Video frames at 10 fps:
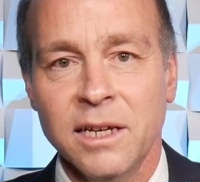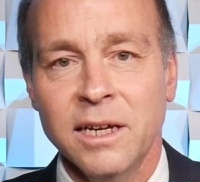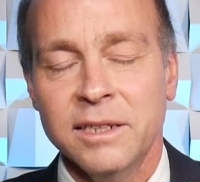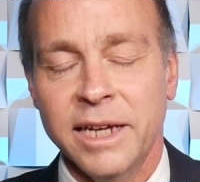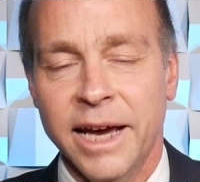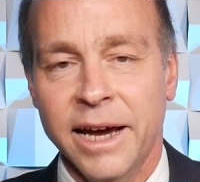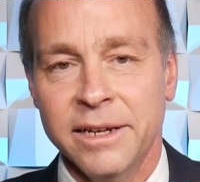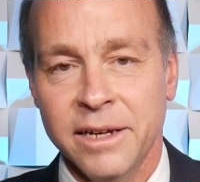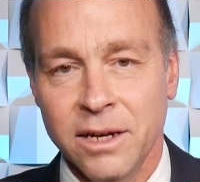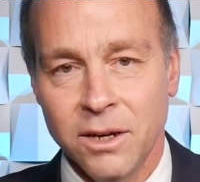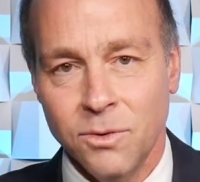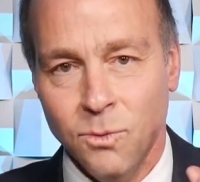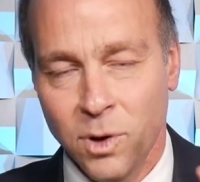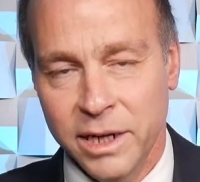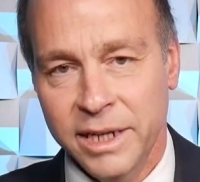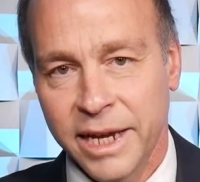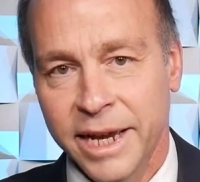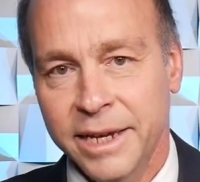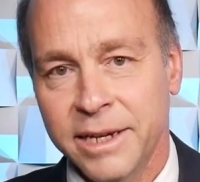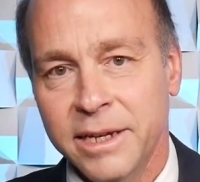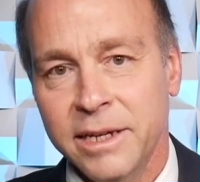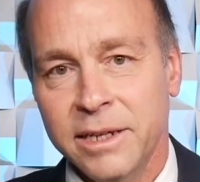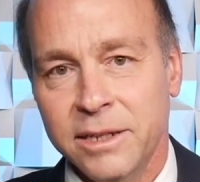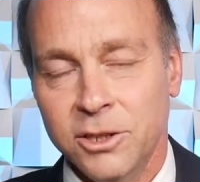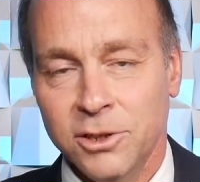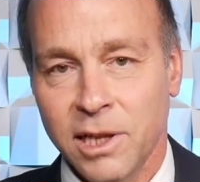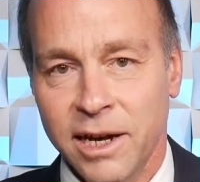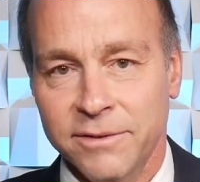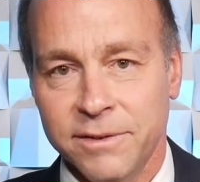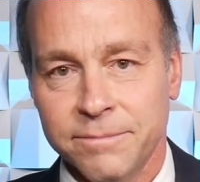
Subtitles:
to add 1 day to your life?